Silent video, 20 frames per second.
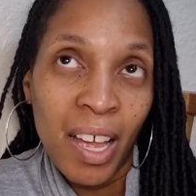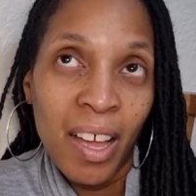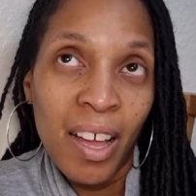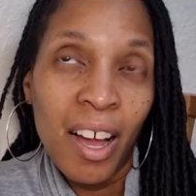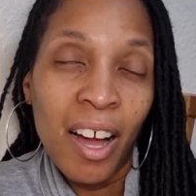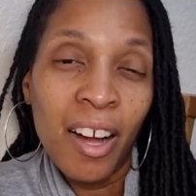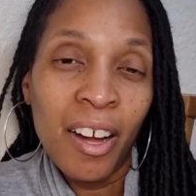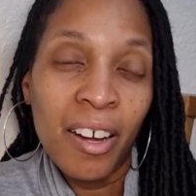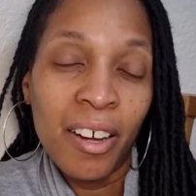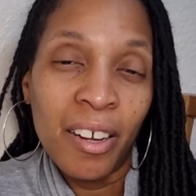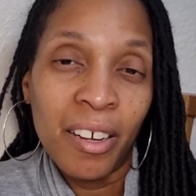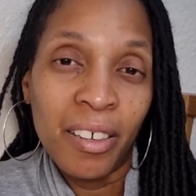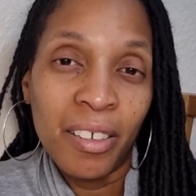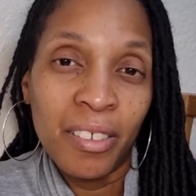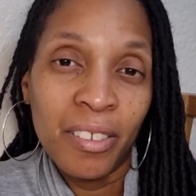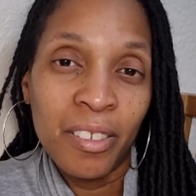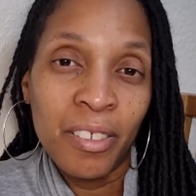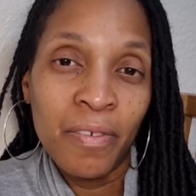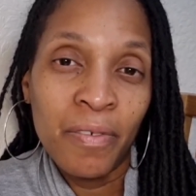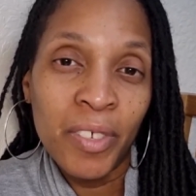The
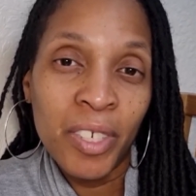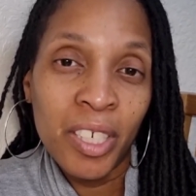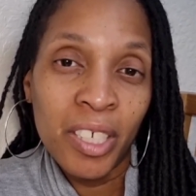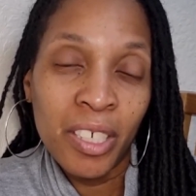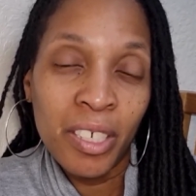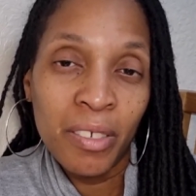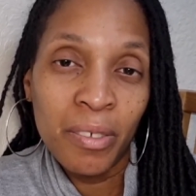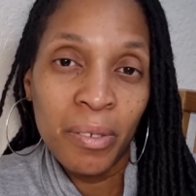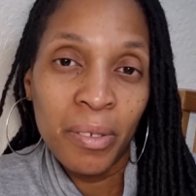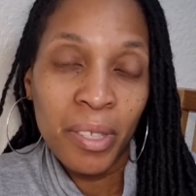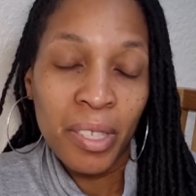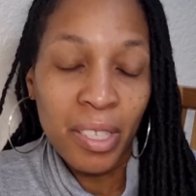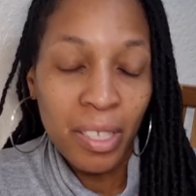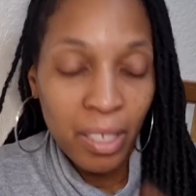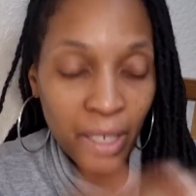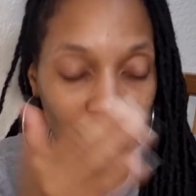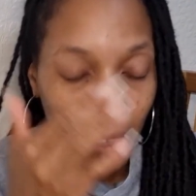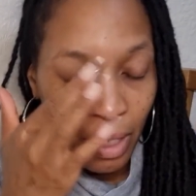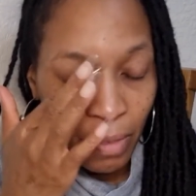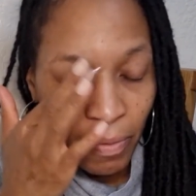videos.
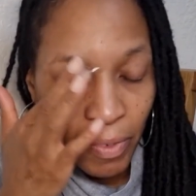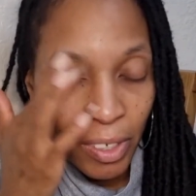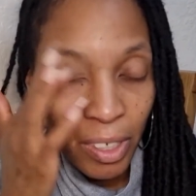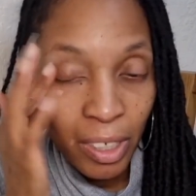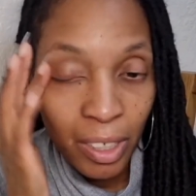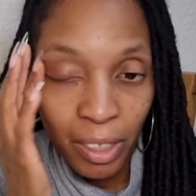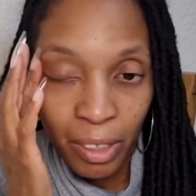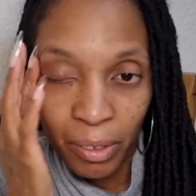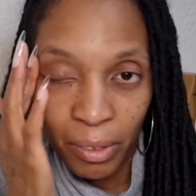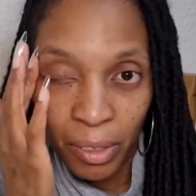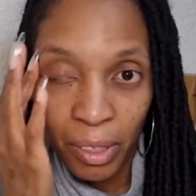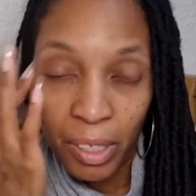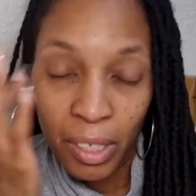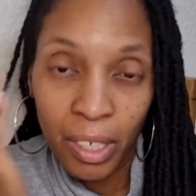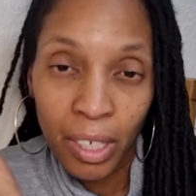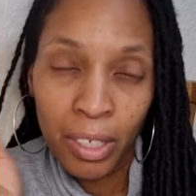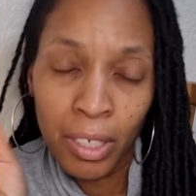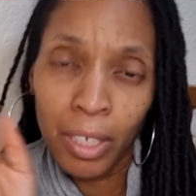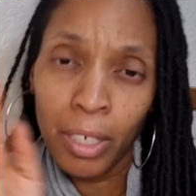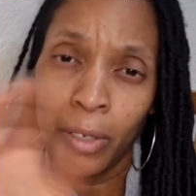
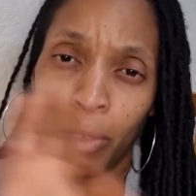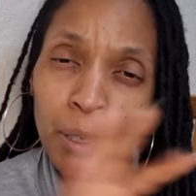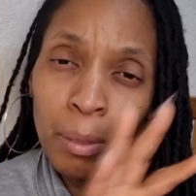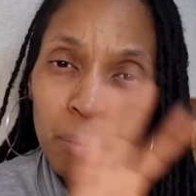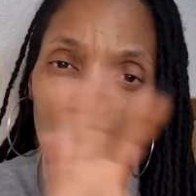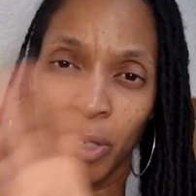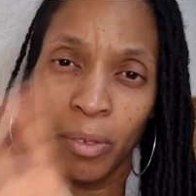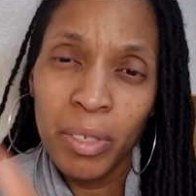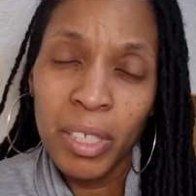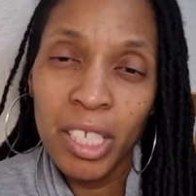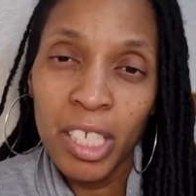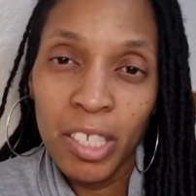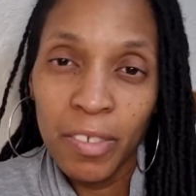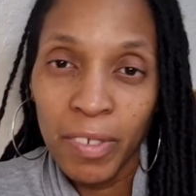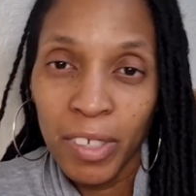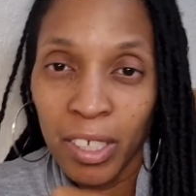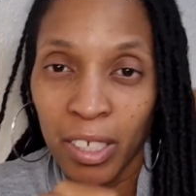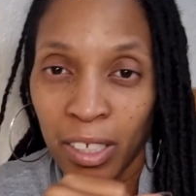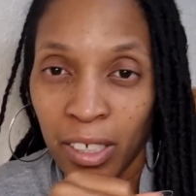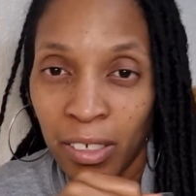So I'm doing these
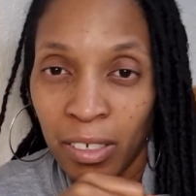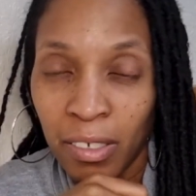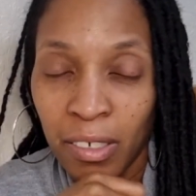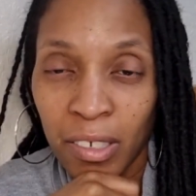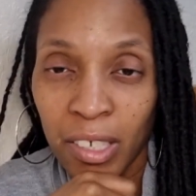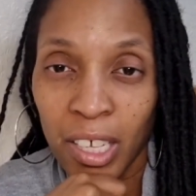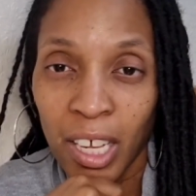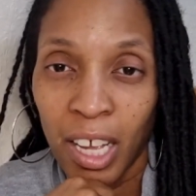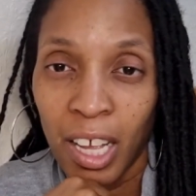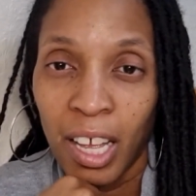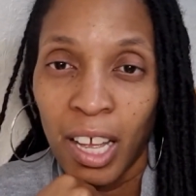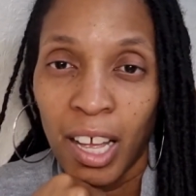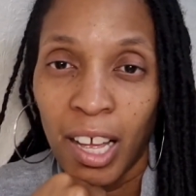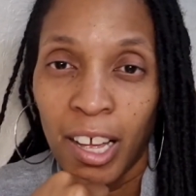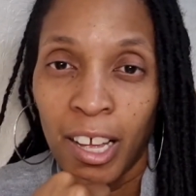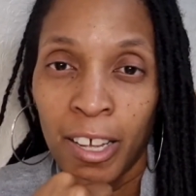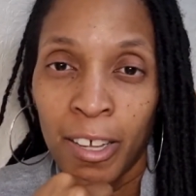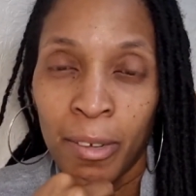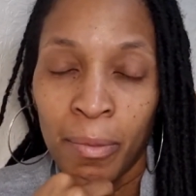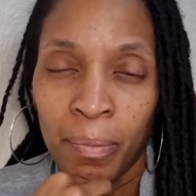videos,
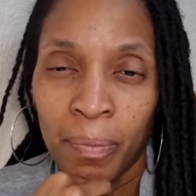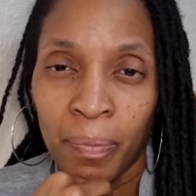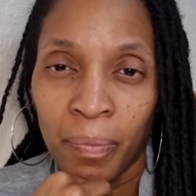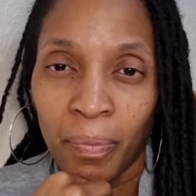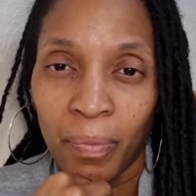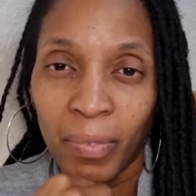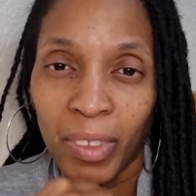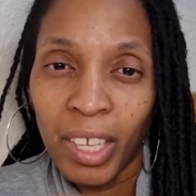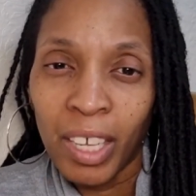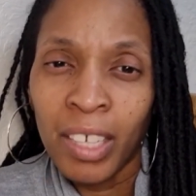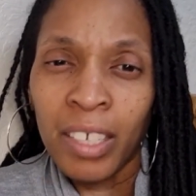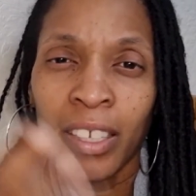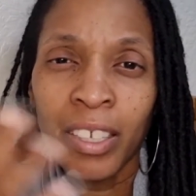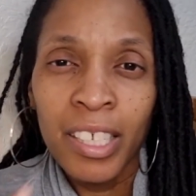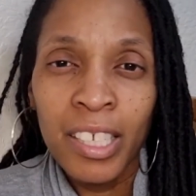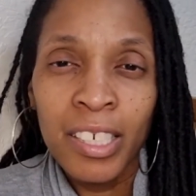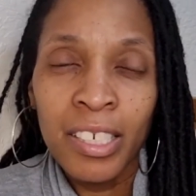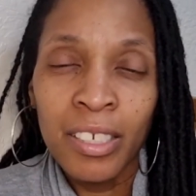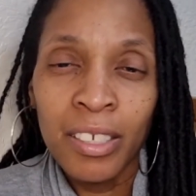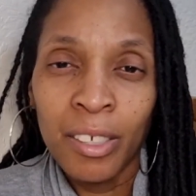and I
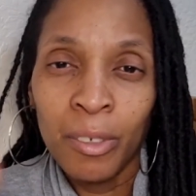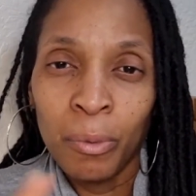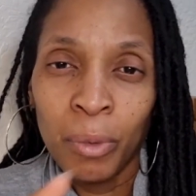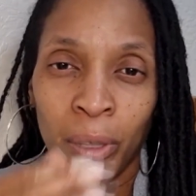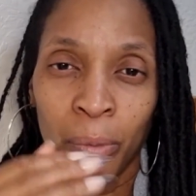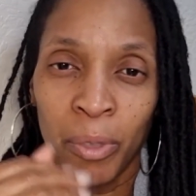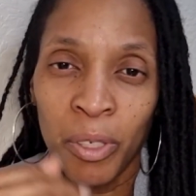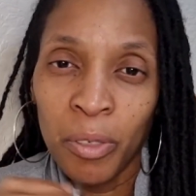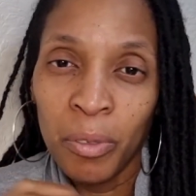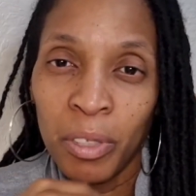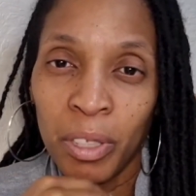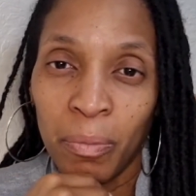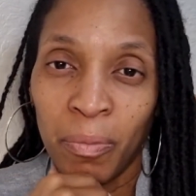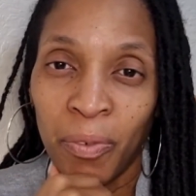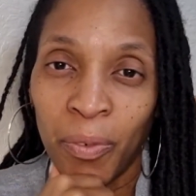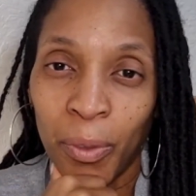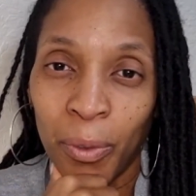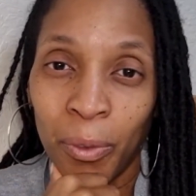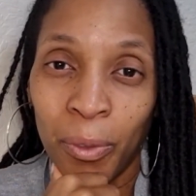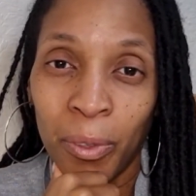need to know what I'm doing them
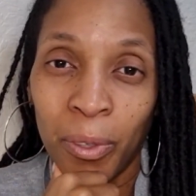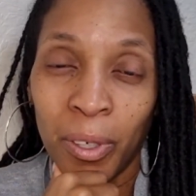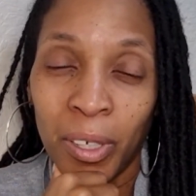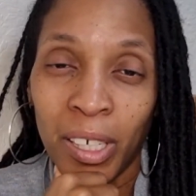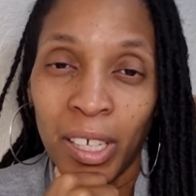for.